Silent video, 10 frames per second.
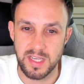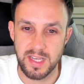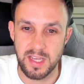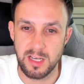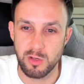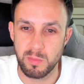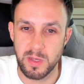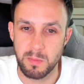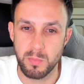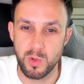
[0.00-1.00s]
a little
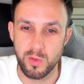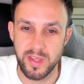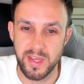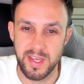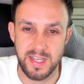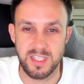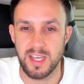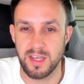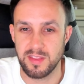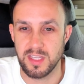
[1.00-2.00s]
bit more there. And
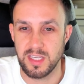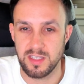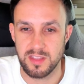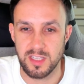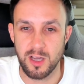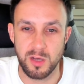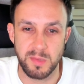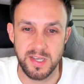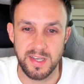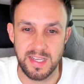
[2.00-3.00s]
yeah, the
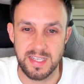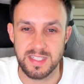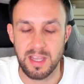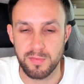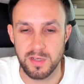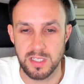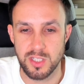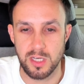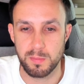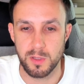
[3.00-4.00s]
Armin is definitely
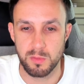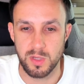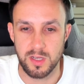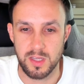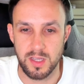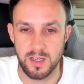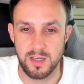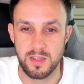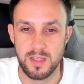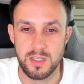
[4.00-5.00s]
cheaper. We're looking at
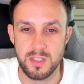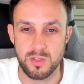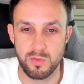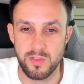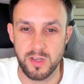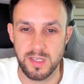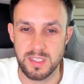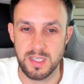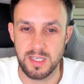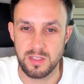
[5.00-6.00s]
sort of
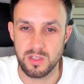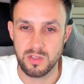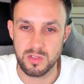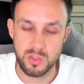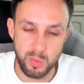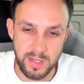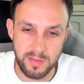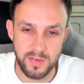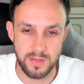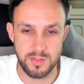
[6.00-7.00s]

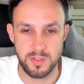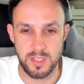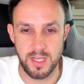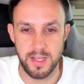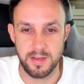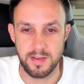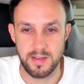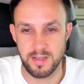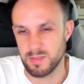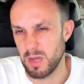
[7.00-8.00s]
20,000 yen.
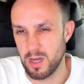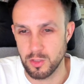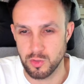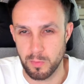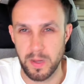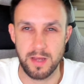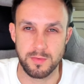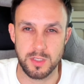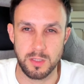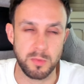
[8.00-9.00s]
It's about £100.
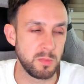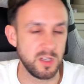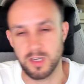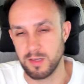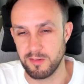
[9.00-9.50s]
So you're probably looking at around